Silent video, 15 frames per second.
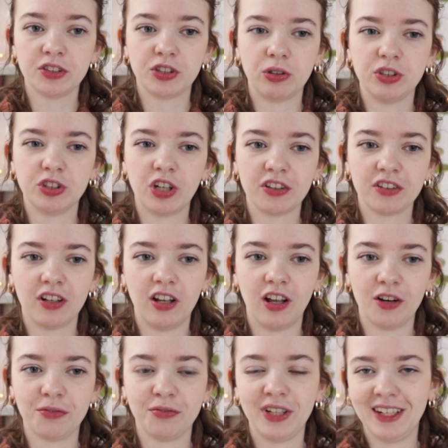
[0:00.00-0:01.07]
so it's not a
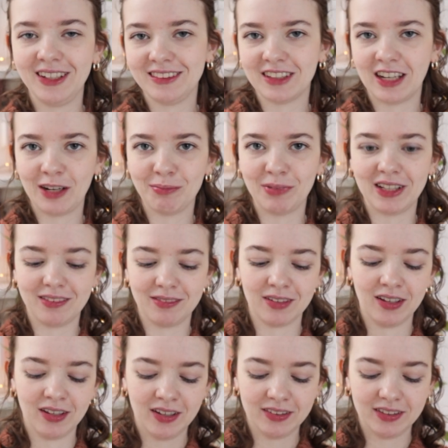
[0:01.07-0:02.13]
lot of knitting time that
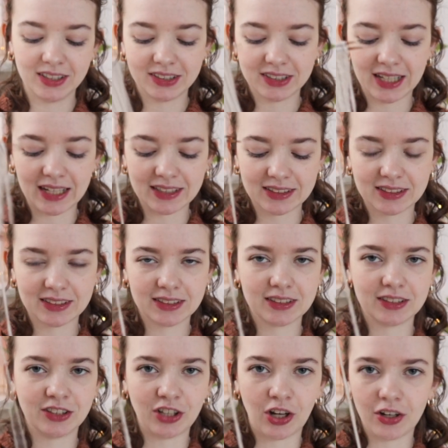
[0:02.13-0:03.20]
this gets
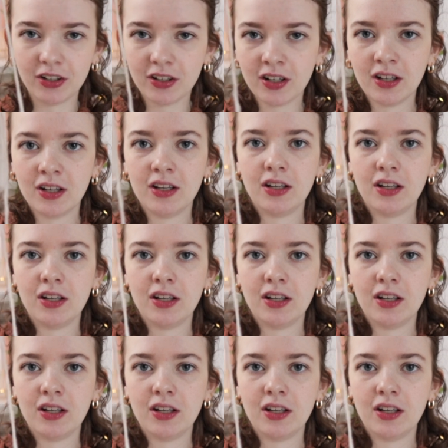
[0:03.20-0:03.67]
done.